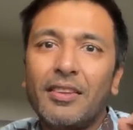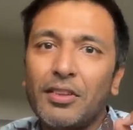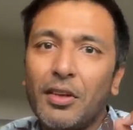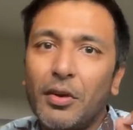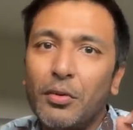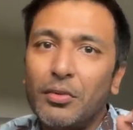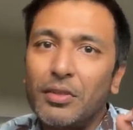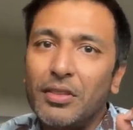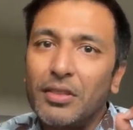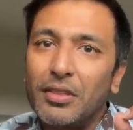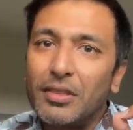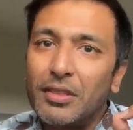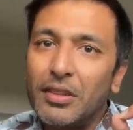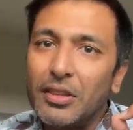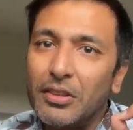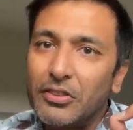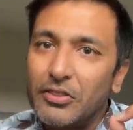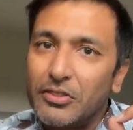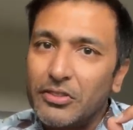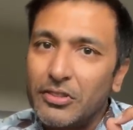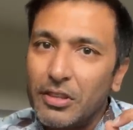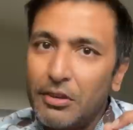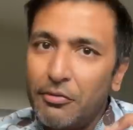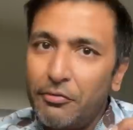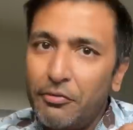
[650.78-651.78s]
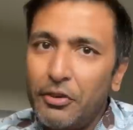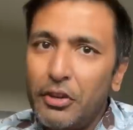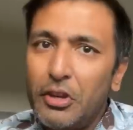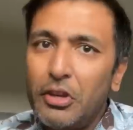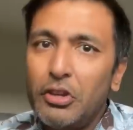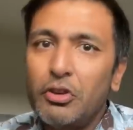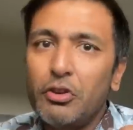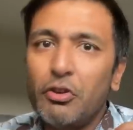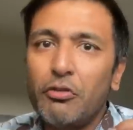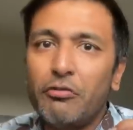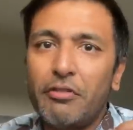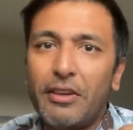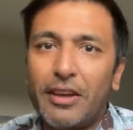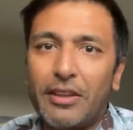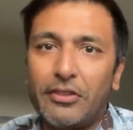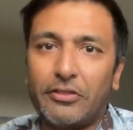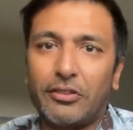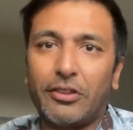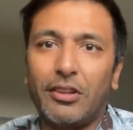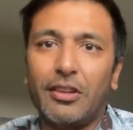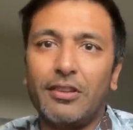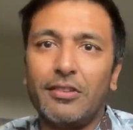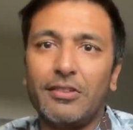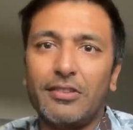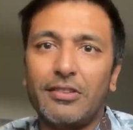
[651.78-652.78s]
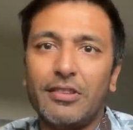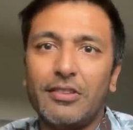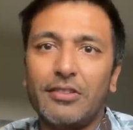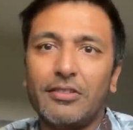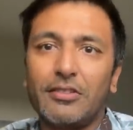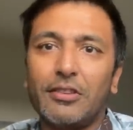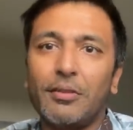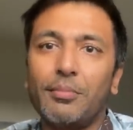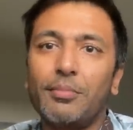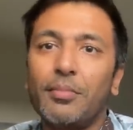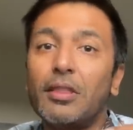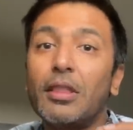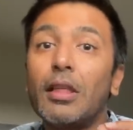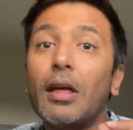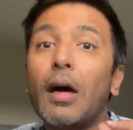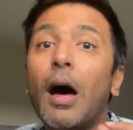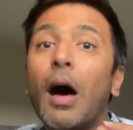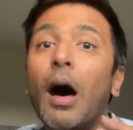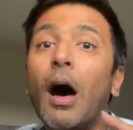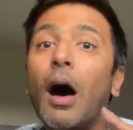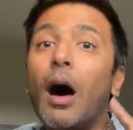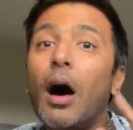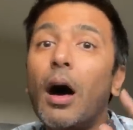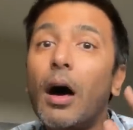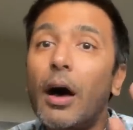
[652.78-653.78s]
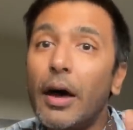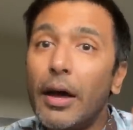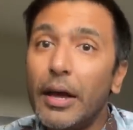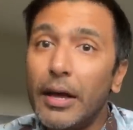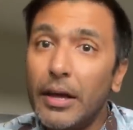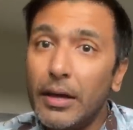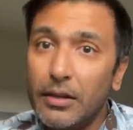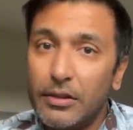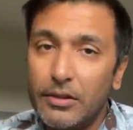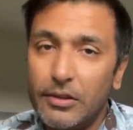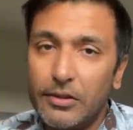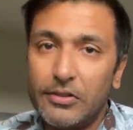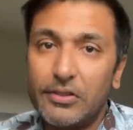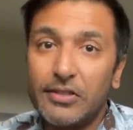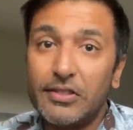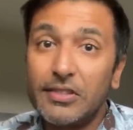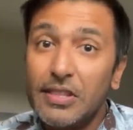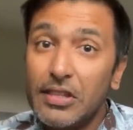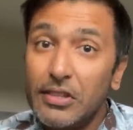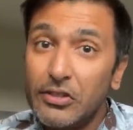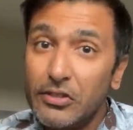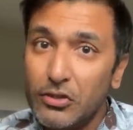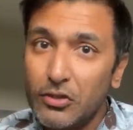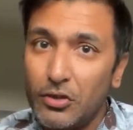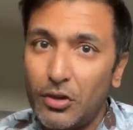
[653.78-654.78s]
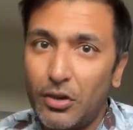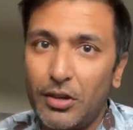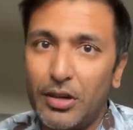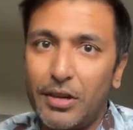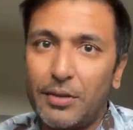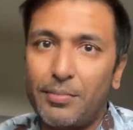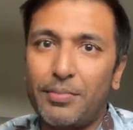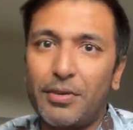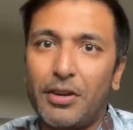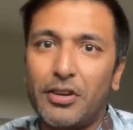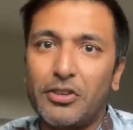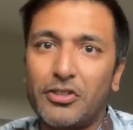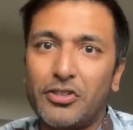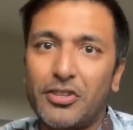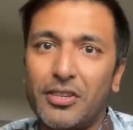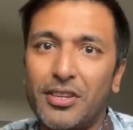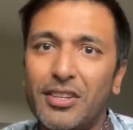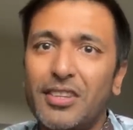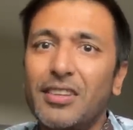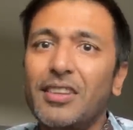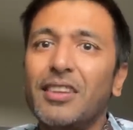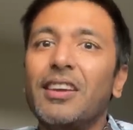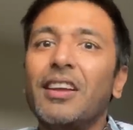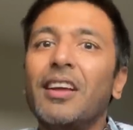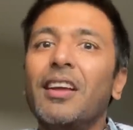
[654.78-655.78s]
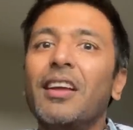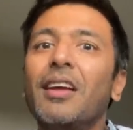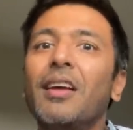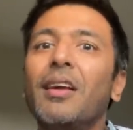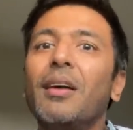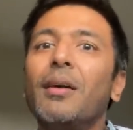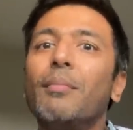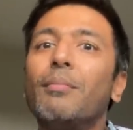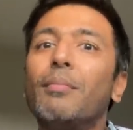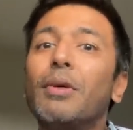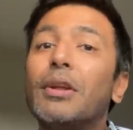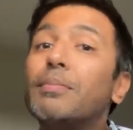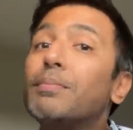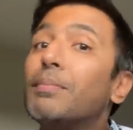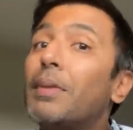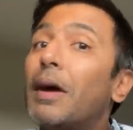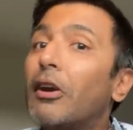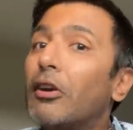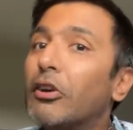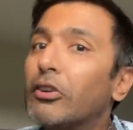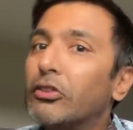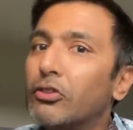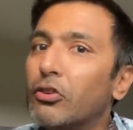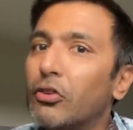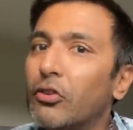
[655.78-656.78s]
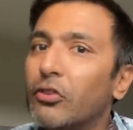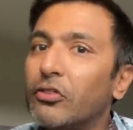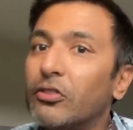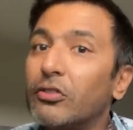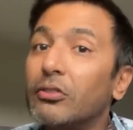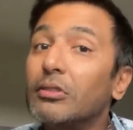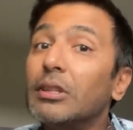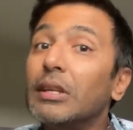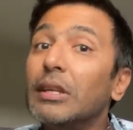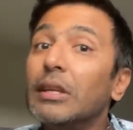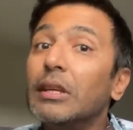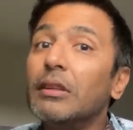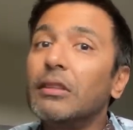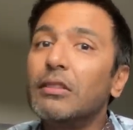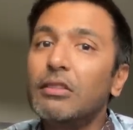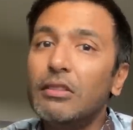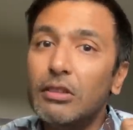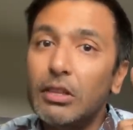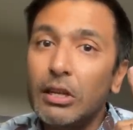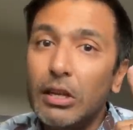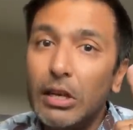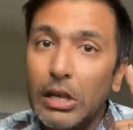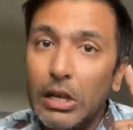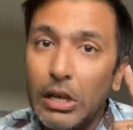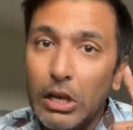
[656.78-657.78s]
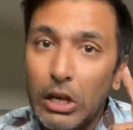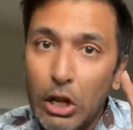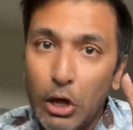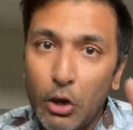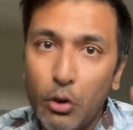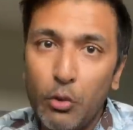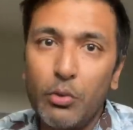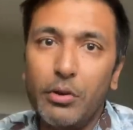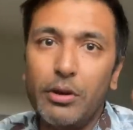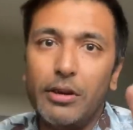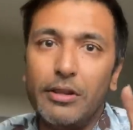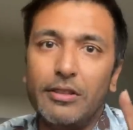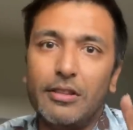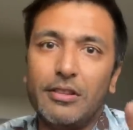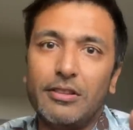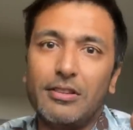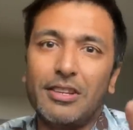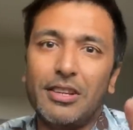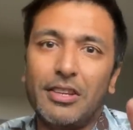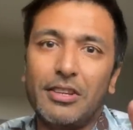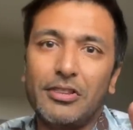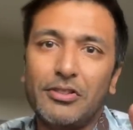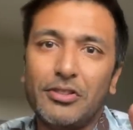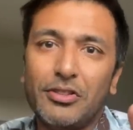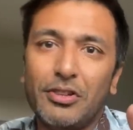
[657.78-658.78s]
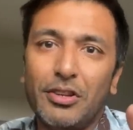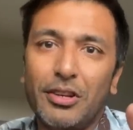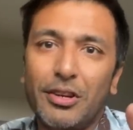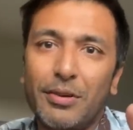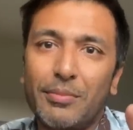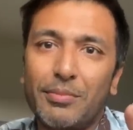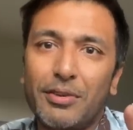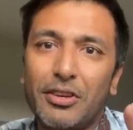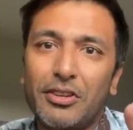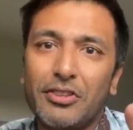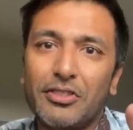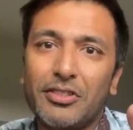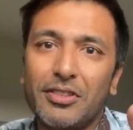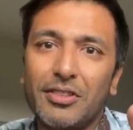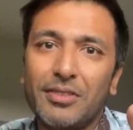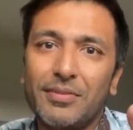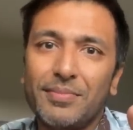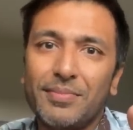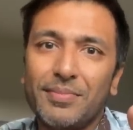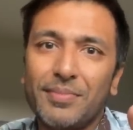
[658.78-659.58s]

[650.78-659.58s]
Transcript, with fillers: So the stiffer your vascular system, the higher the systolic pressure, but paradoxically, the lower the diastolic pressure.